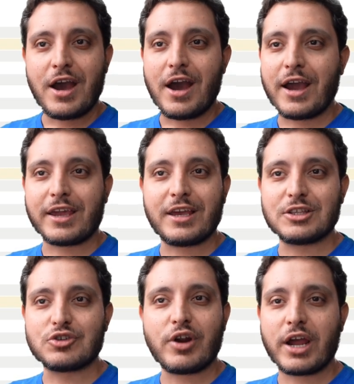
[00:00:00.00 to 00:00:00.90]
I can
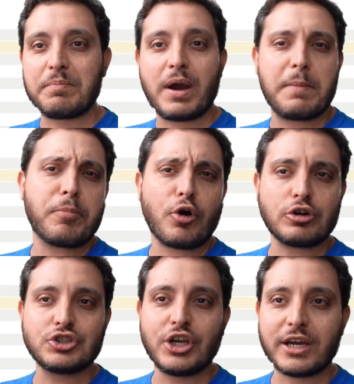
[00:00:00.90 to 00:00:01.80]
track my
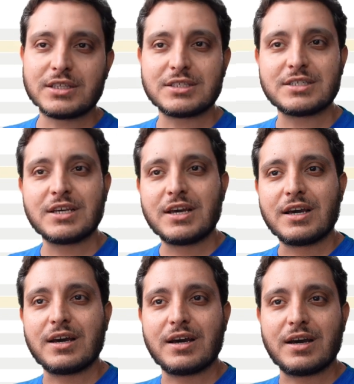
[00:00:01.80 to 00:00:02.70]
projects,
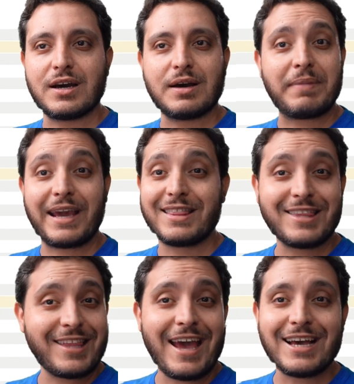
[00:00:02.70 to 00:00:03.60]
my
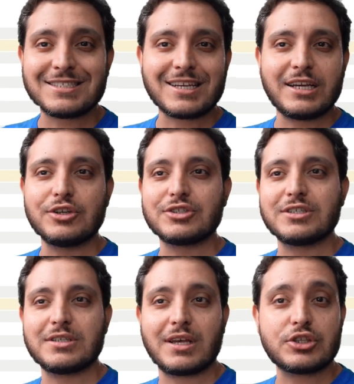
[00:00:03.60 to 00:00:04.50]
tasks. I use
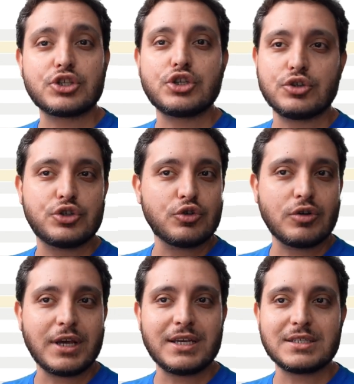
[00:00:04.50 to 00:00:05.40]
the to-do
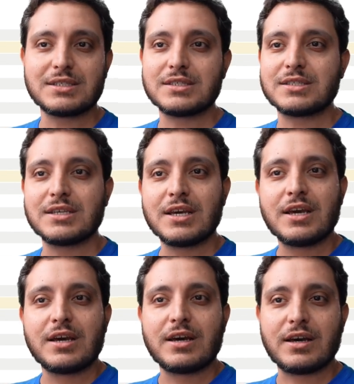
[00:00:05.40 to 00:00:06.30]
lists,
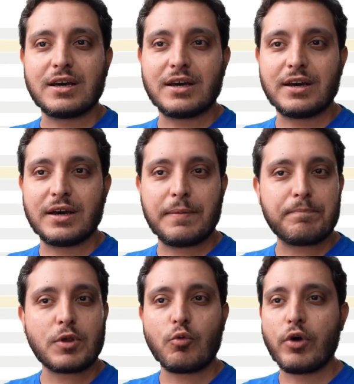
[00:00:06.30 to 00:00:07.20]

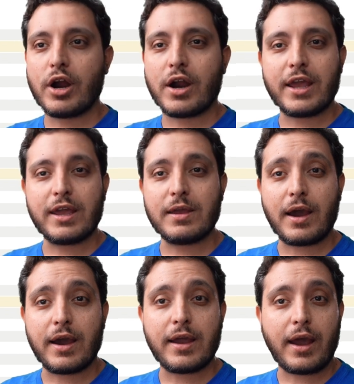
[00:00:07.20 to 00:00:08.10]
where
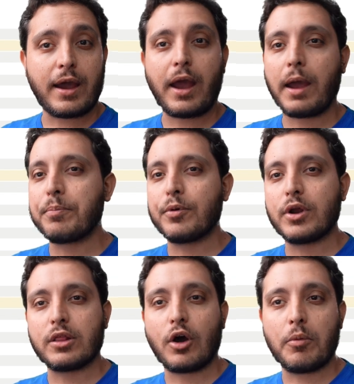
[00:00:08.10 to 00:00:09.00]
I put
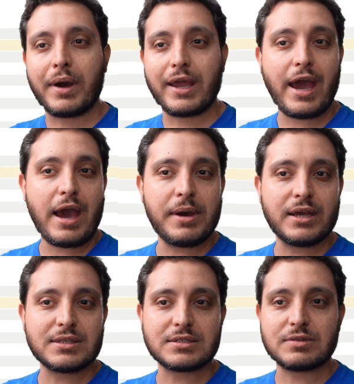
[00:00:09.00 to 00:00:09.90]
it all my
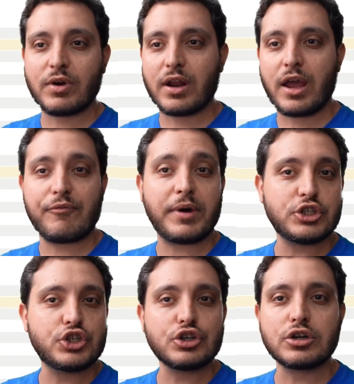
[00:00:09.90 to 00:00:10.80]
habits, when I have my
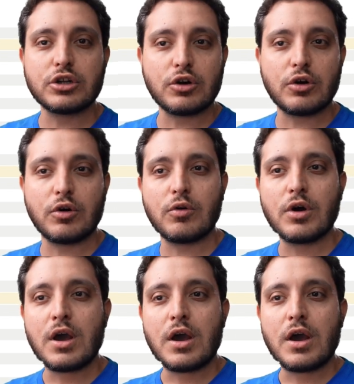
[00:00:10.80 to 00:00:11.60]
journal,